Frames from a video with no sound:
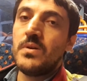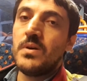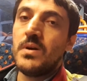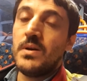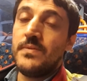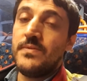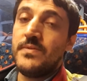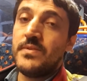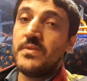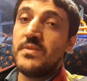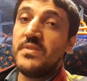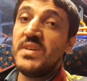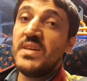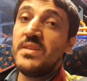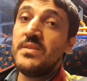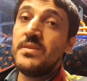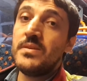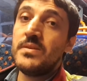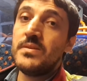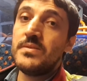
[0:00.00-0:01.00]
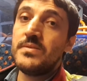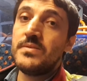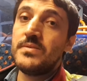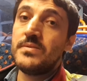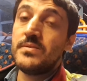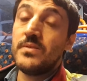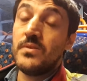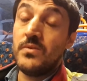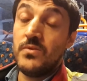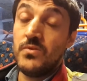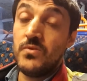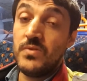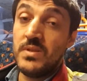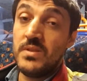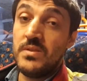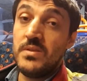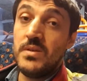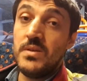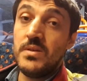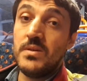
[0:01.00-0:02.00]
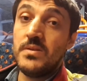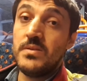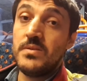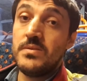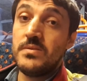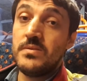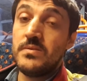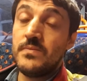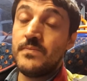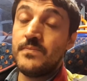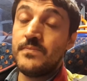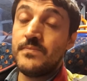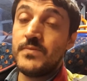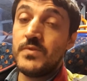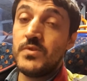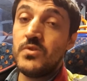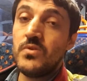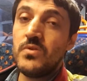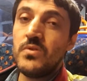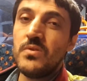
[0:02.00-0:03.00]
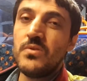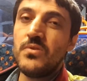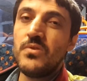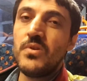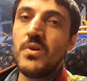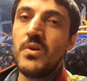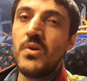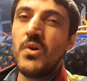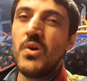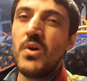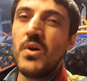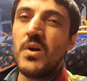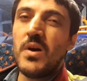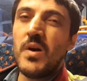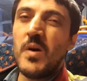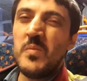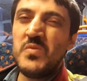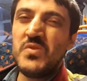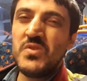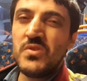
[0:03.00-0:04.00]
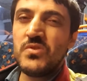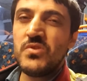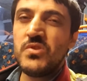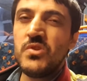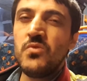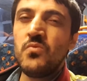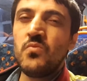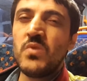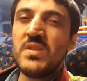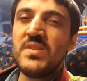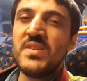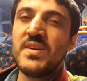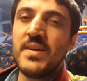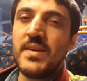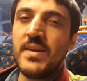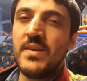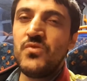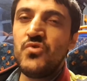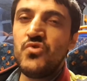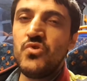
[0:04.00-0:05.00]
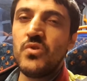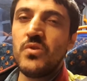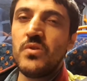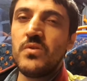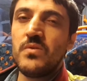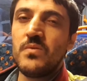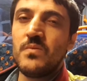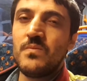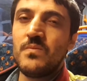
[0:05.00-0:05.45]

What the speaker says: after 10 years or 20 years. So I'm just doing what I enjoy.